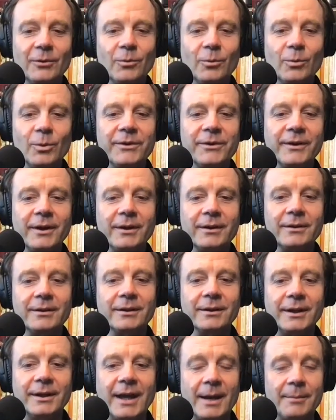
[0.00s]
what's
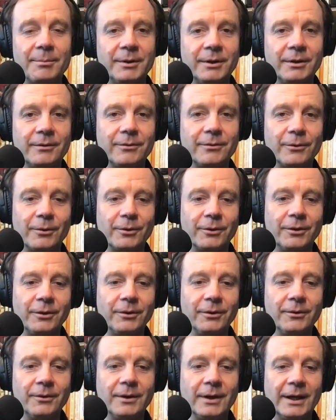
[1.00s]
currently happening for
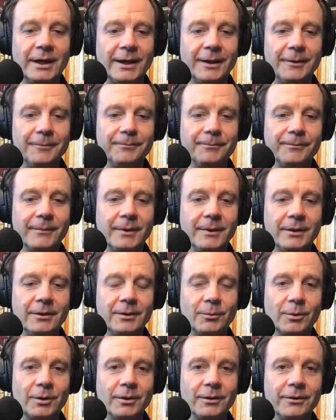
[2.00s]
you in
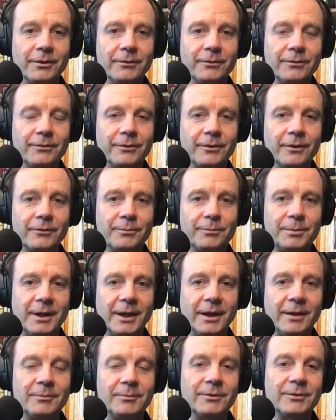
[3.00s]
the world of
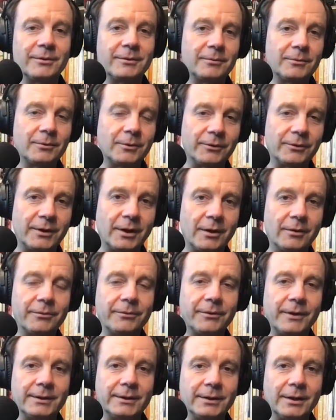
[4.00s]
PMs,
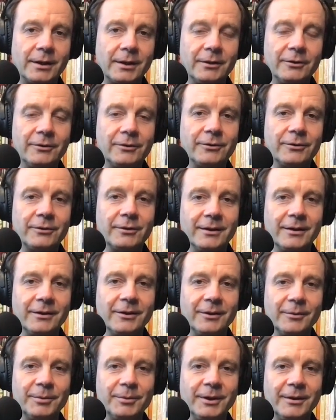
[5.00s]
yourself at large and
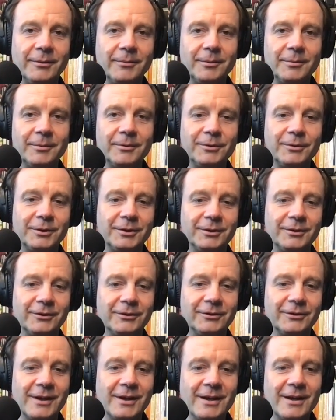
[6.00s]
company? Maybe if you could
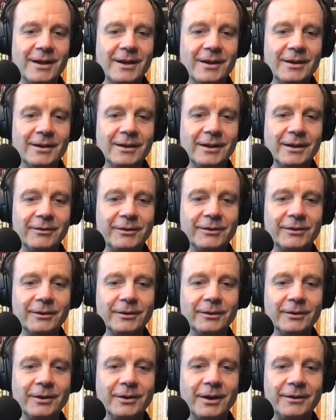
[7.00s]
just give us a
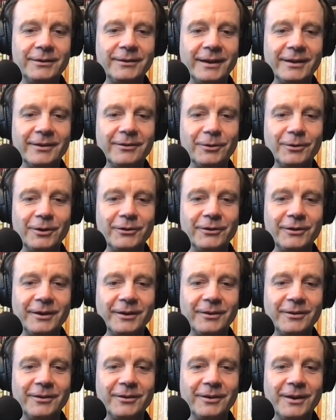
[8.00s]
little context first, and
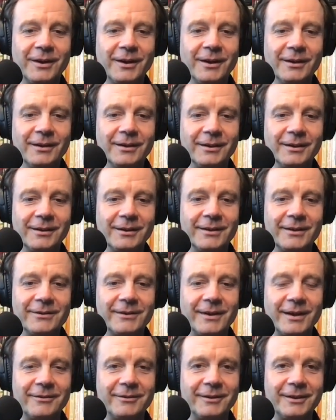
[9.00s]
then let's
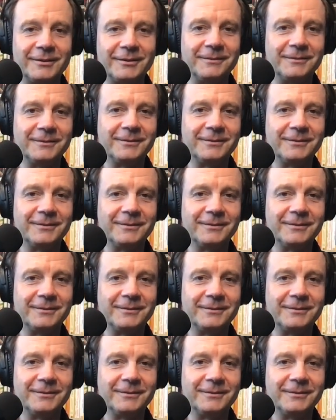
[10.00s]
dive in.